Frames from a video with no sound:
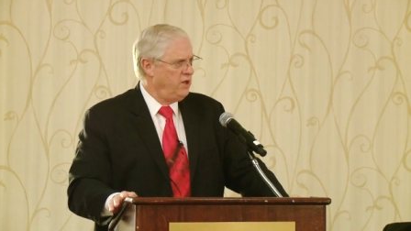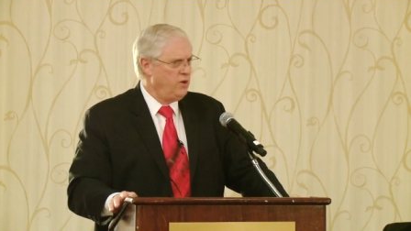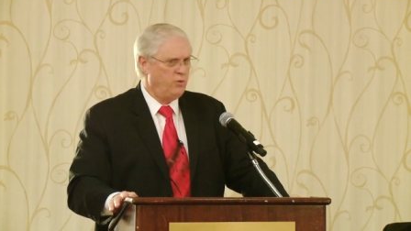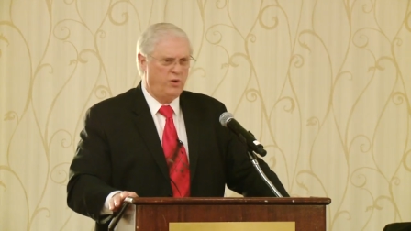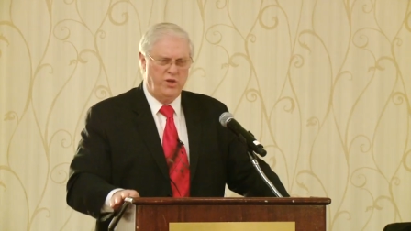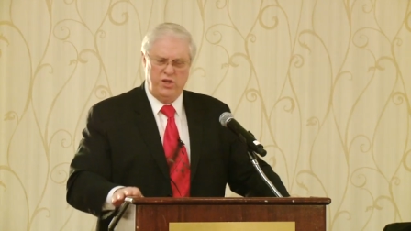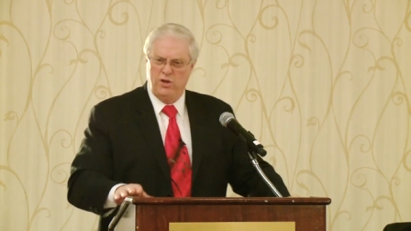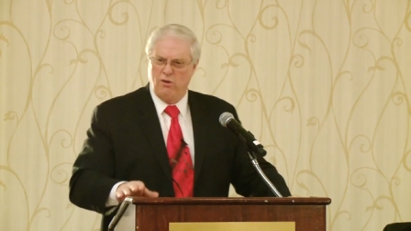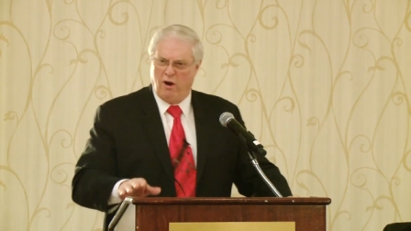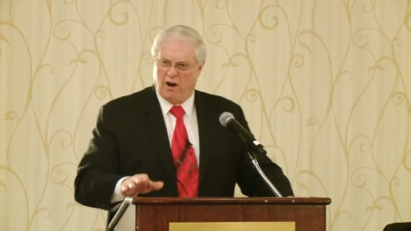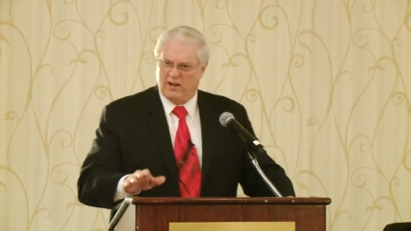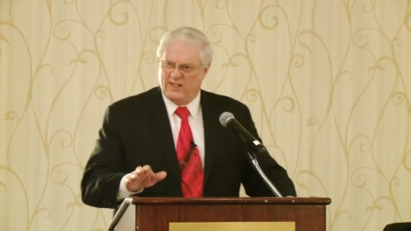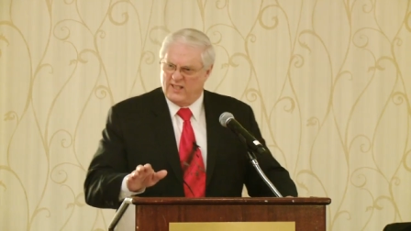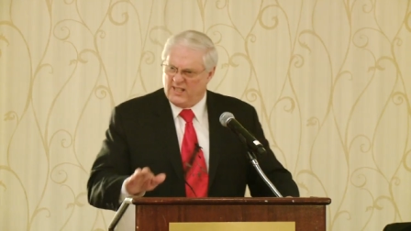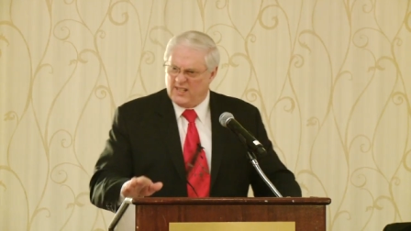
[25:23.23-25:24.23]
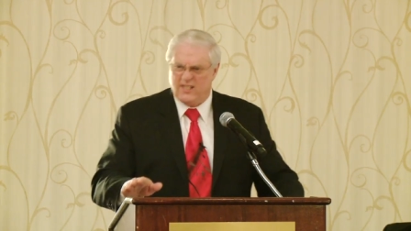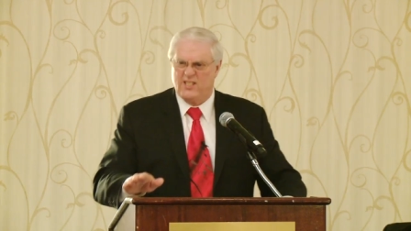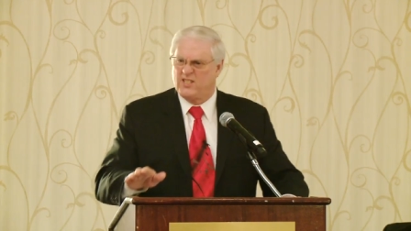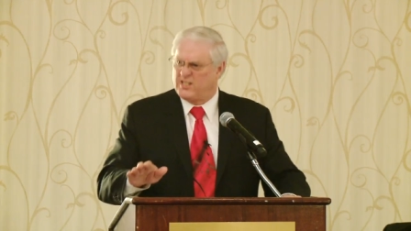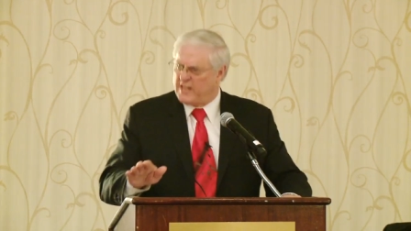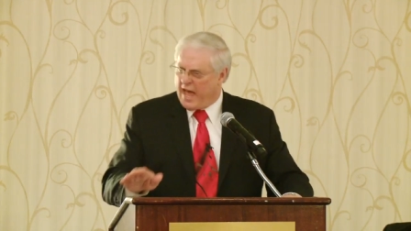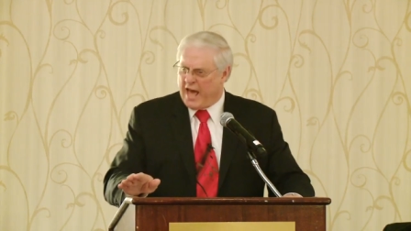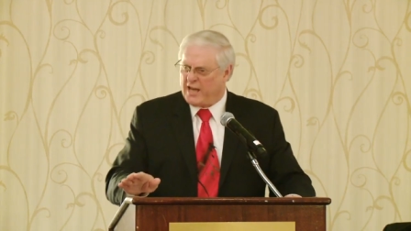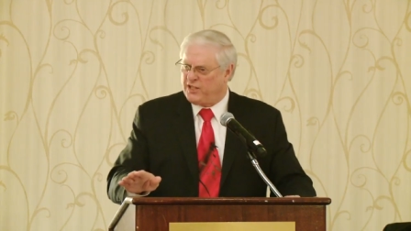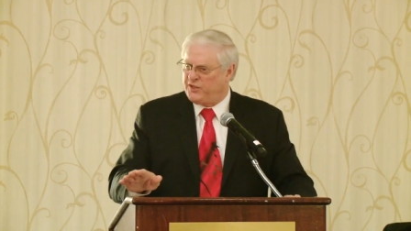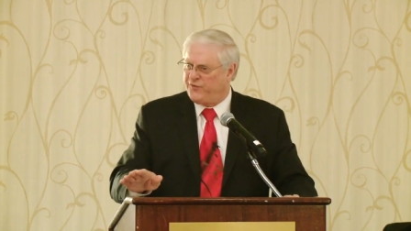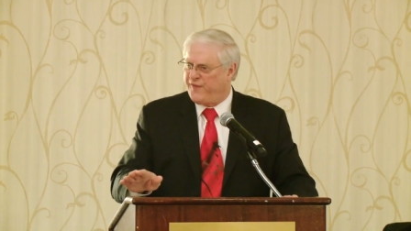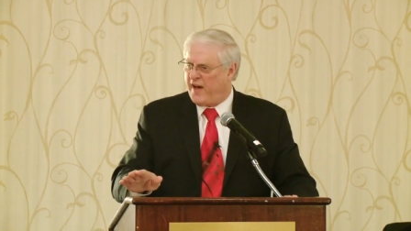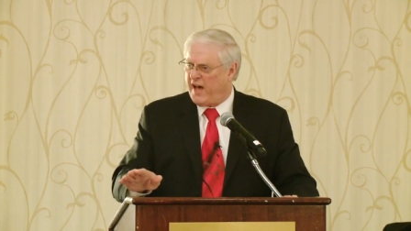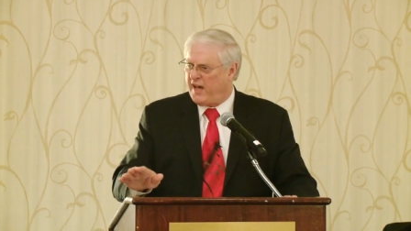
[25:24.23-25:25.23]
when you are
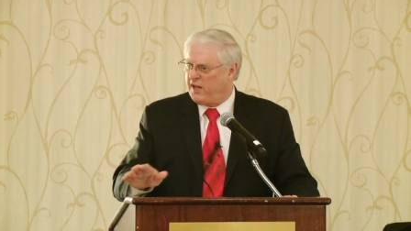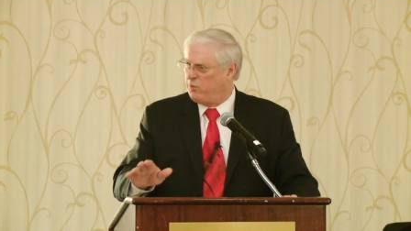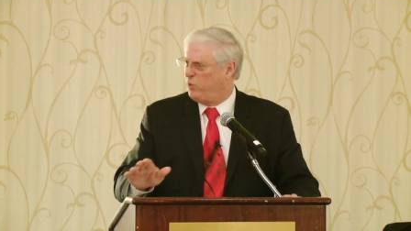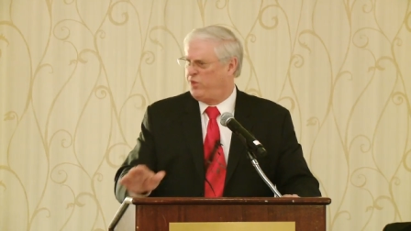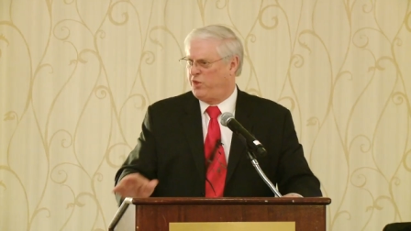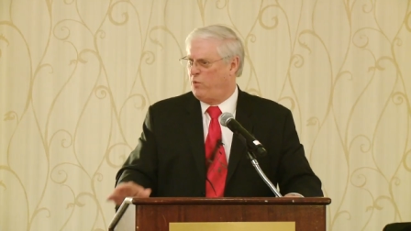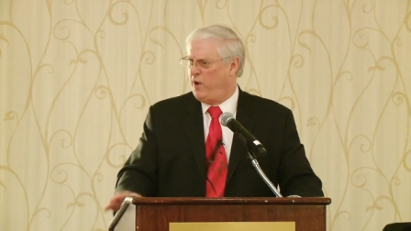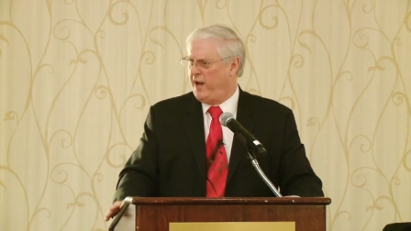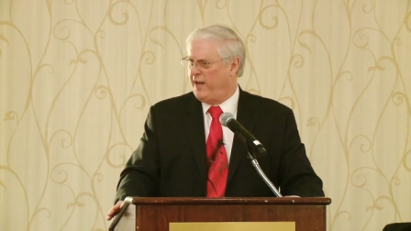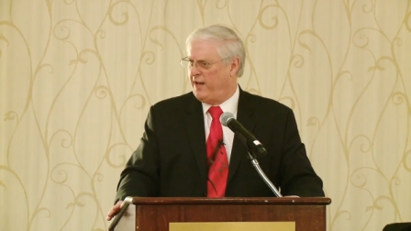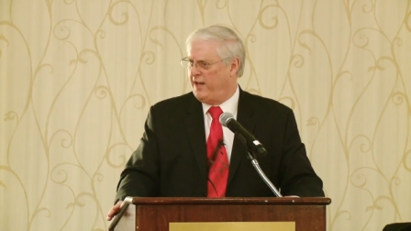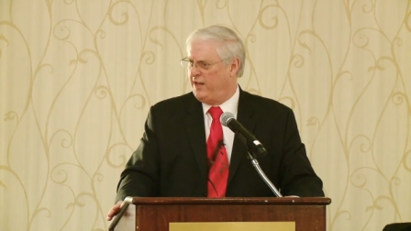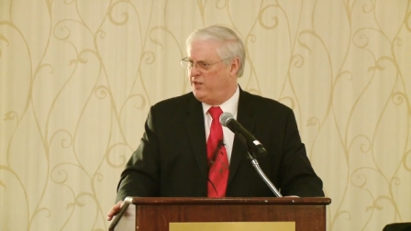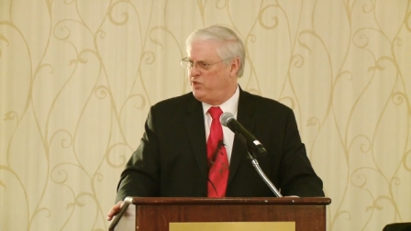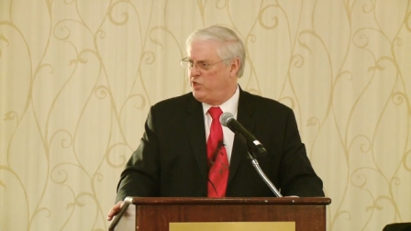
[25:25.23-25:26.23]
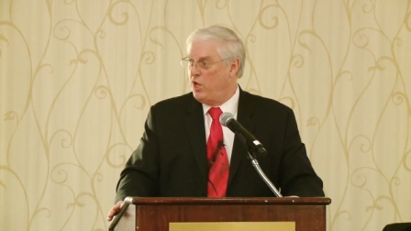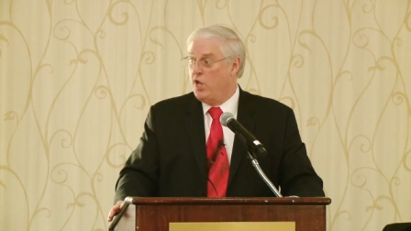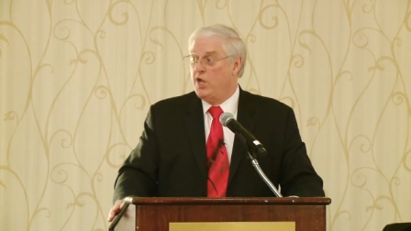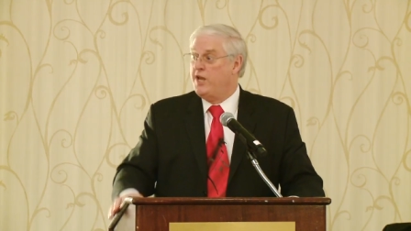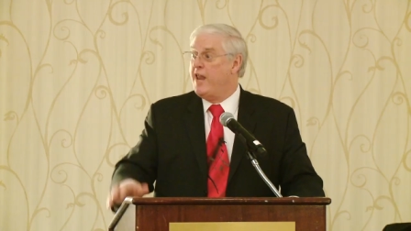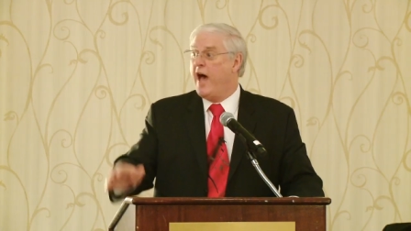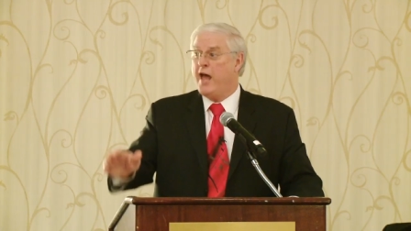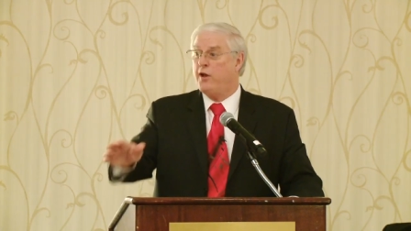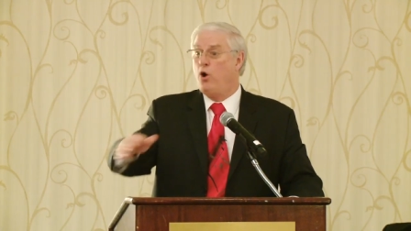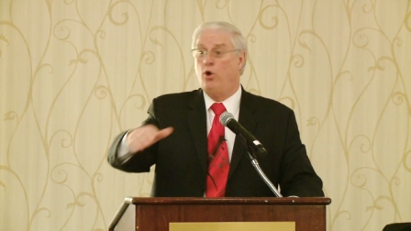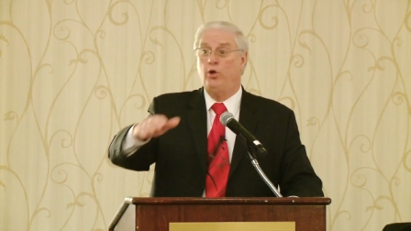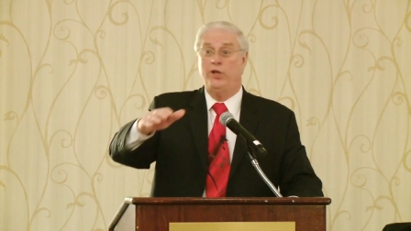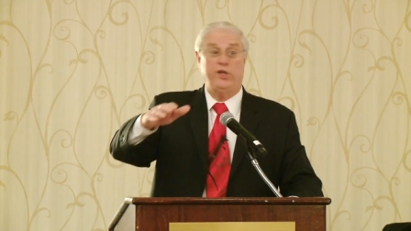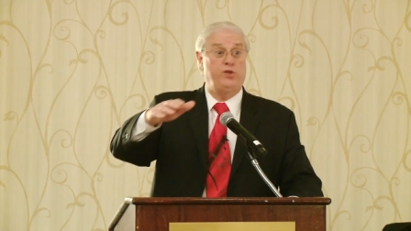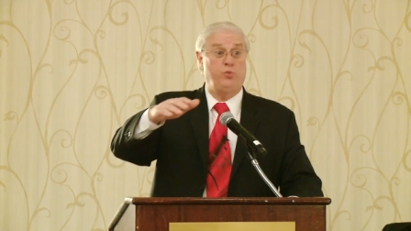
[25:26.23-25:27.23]
dissatisfied with the way it is, not
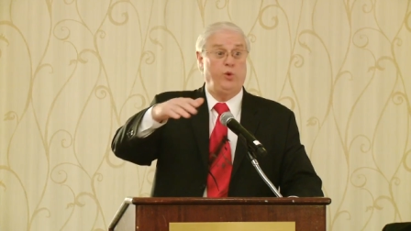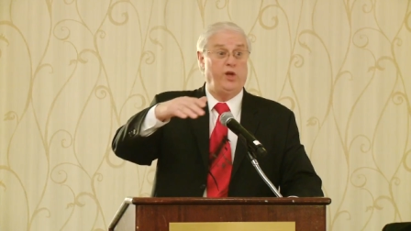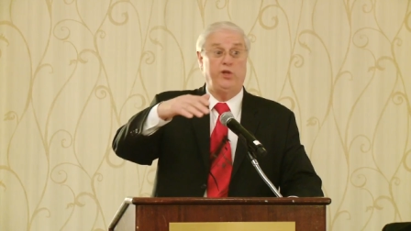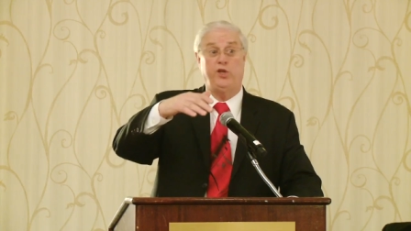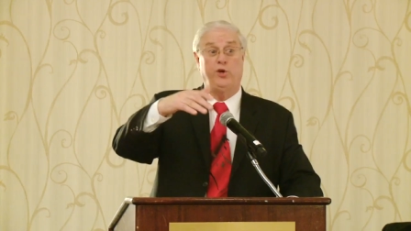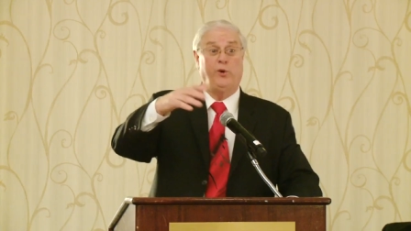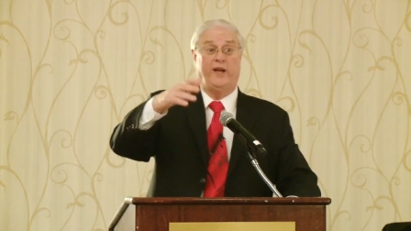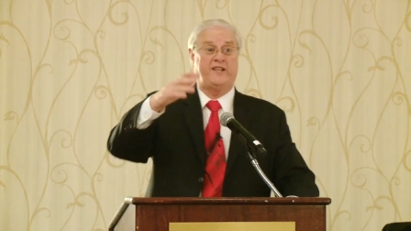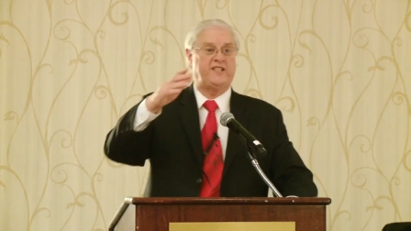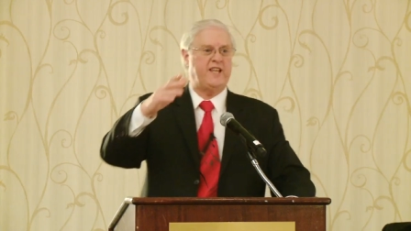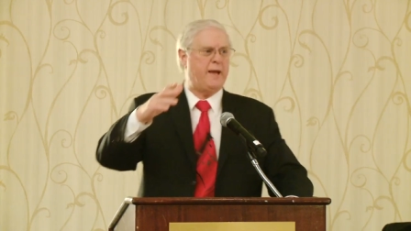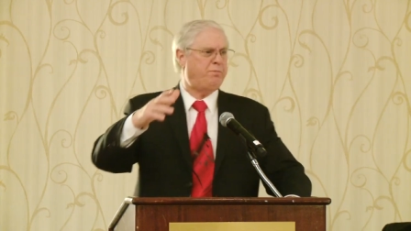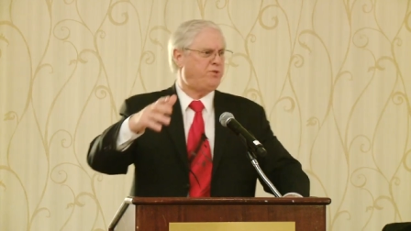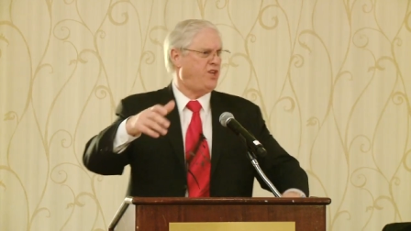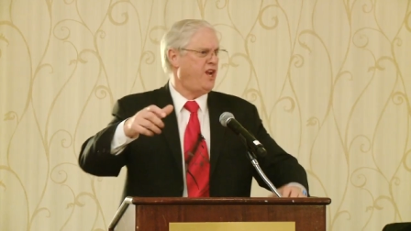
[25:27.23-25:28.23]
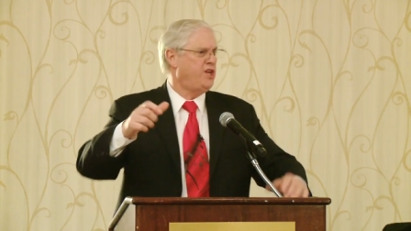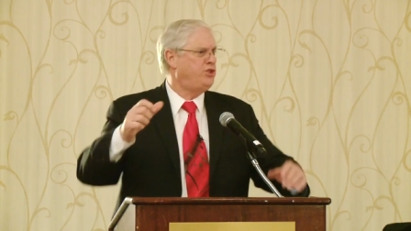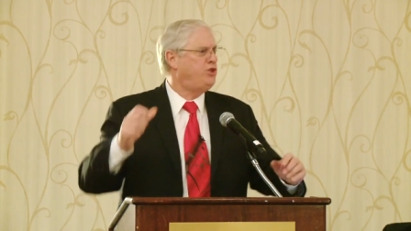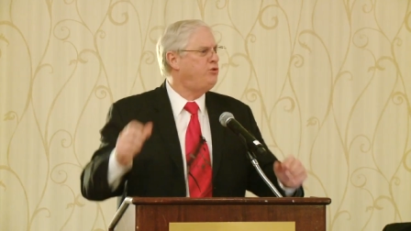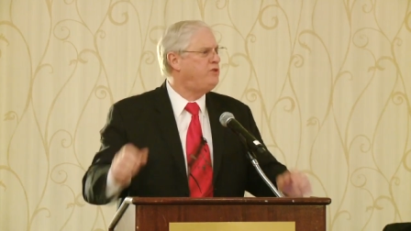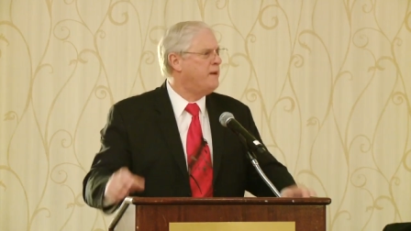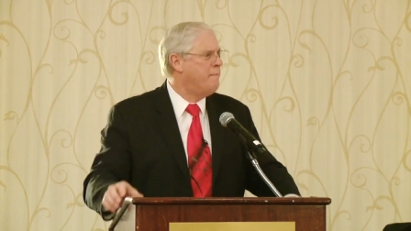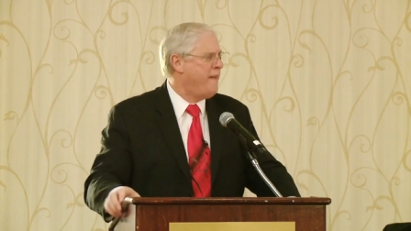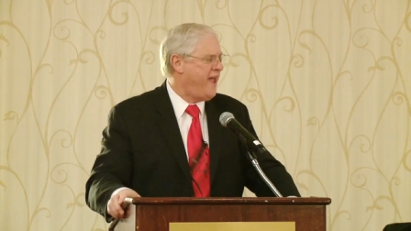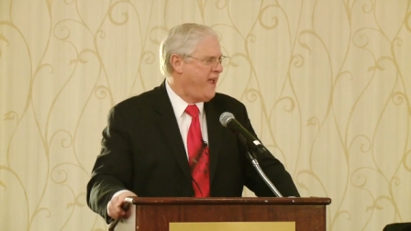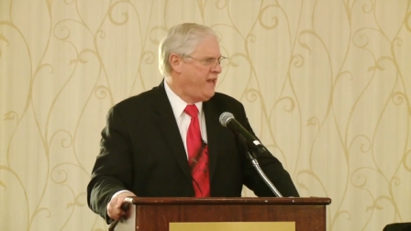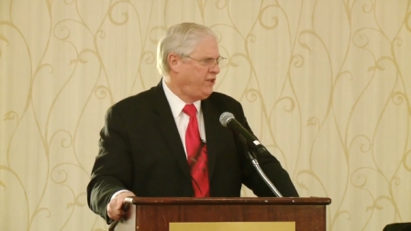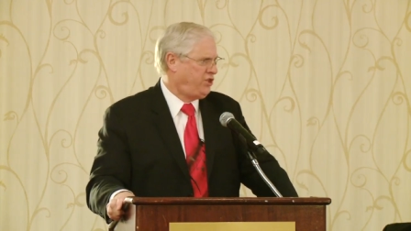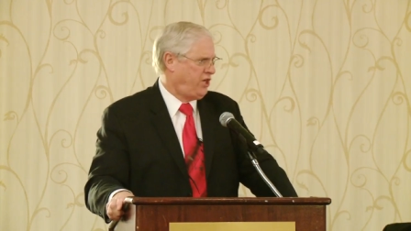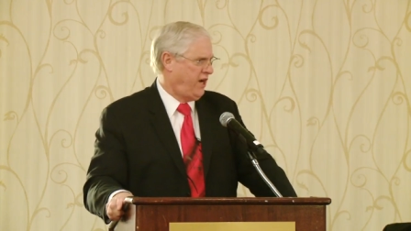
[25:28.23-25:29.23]
only will you accept change, you
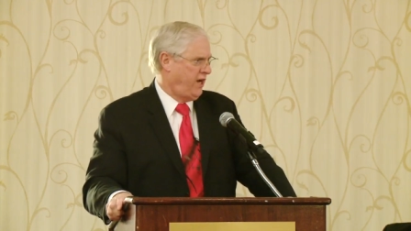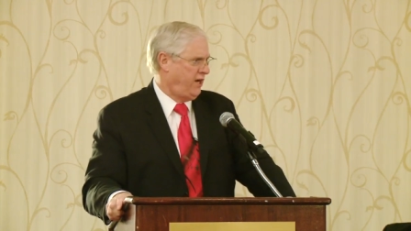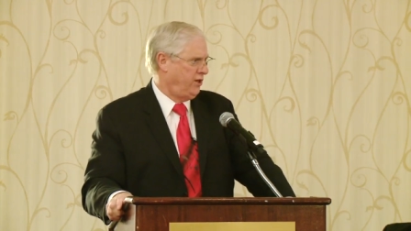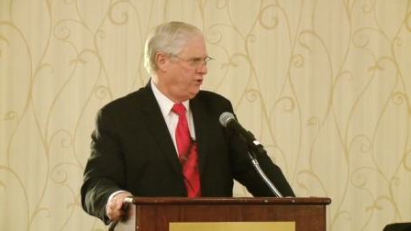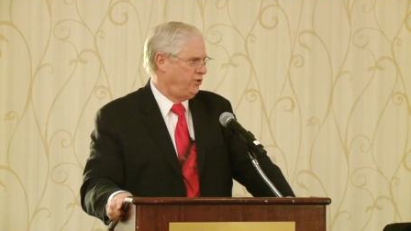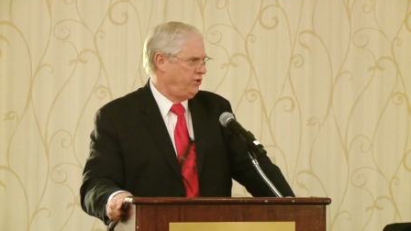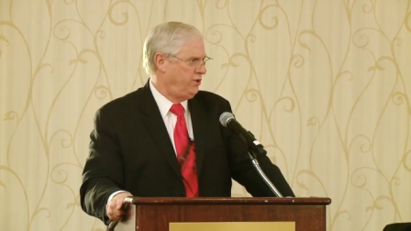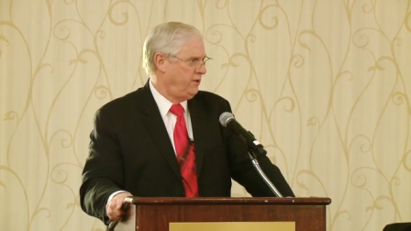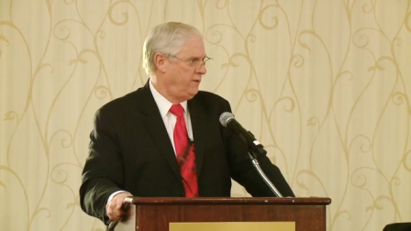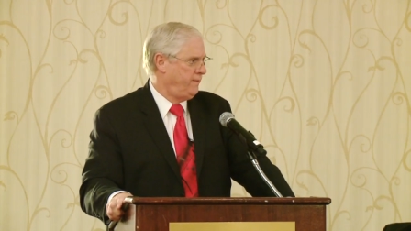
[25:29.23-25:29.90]
demand change.